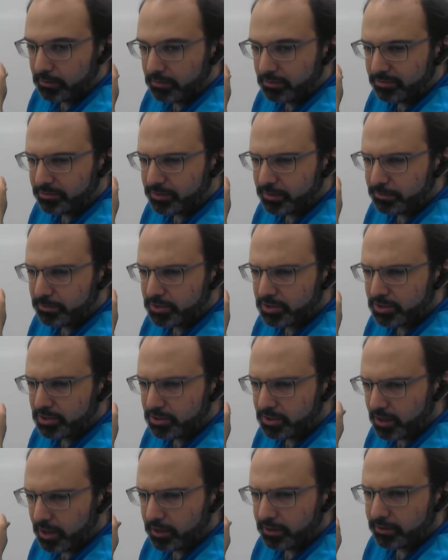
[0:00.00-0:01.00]
from
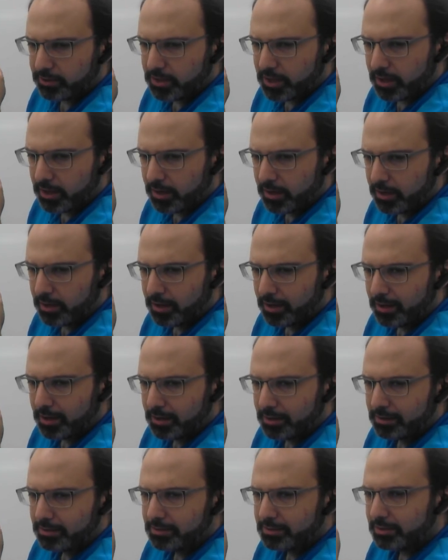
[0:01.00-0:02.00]
start
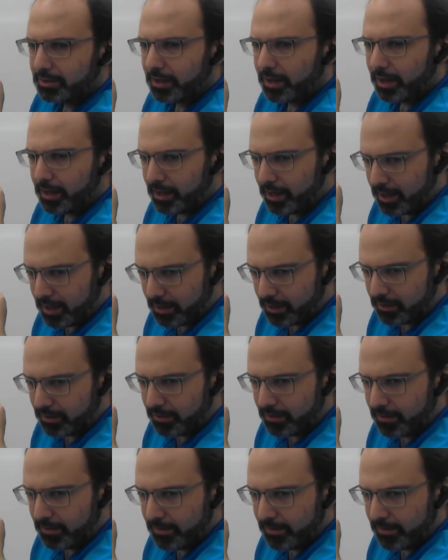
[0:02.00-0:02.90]
to end.